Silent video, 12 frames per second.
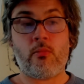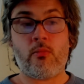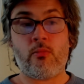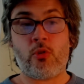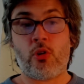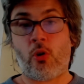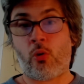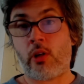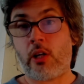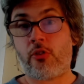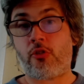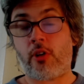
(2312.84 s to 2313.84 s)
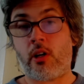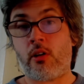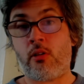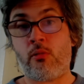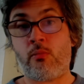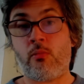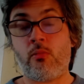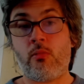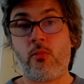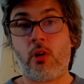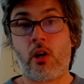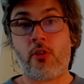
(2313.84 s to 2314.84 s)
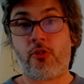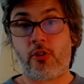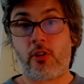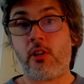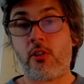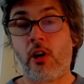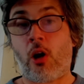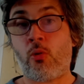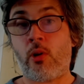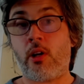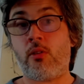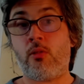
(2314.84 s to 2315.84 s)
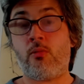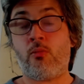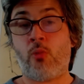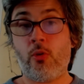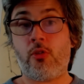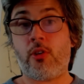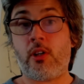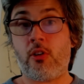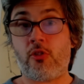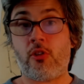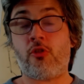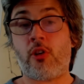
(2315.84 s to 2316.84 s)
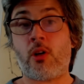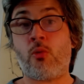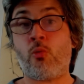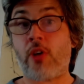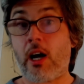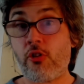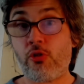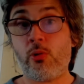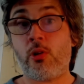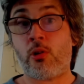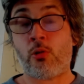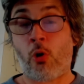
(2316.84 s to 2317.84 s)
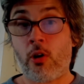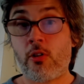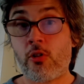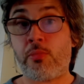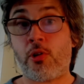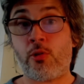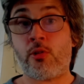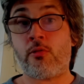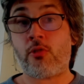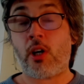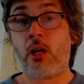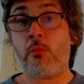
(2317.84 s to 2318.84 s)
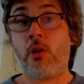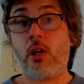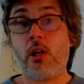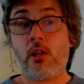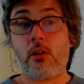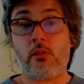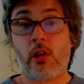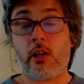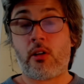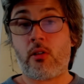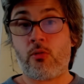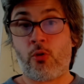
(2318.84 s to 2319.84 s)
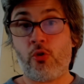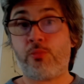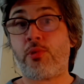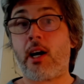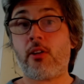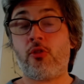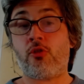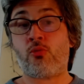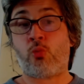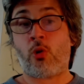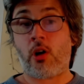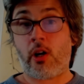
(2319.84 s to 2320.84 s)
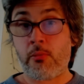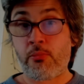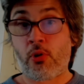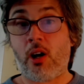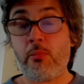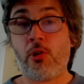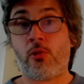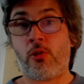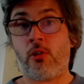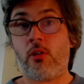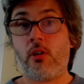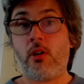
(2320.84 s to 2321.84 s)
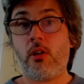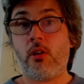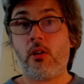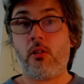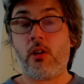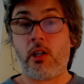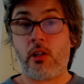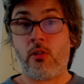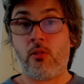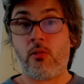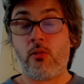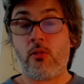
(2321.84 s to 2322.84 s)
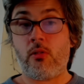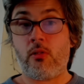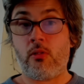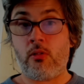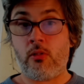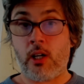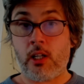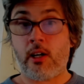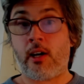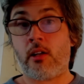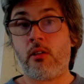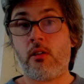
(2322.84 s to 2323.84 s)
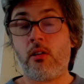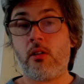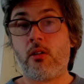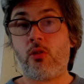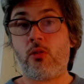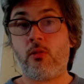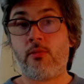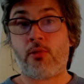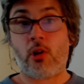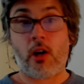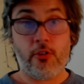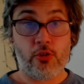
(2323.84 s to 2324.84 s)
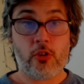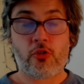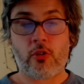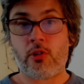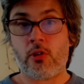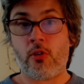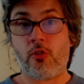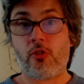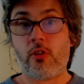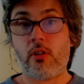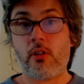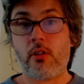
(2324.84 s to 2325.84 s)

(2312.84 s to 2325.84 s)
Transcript: you know, let's say, Zining Daoren wrote the I Ching Jing, was actually a longer period of time. Like, those practices were unpopular in Neidan for hundreds of years.